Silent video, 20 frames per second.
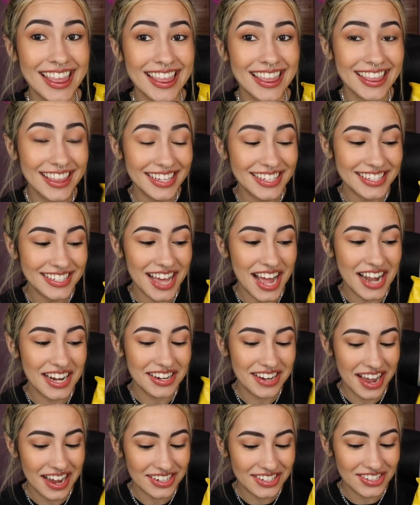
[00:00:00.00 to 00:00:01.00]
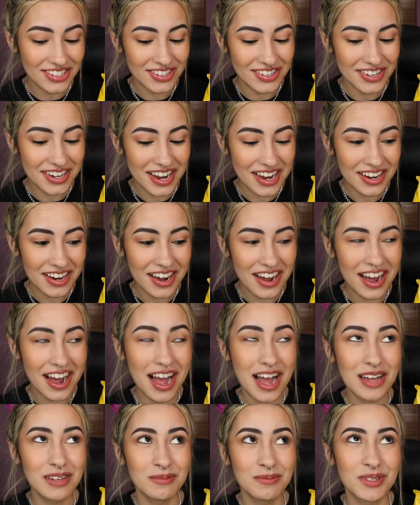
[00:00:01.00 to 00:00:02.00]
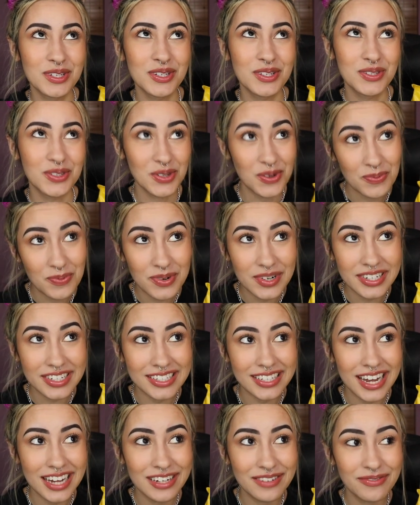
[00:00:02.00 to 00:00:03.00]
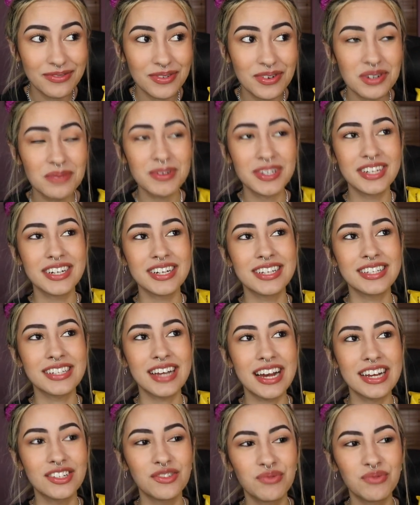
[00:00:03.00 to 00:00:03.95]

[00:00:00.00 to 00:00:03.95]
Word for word: This next shirt I got, I'm super excited for because I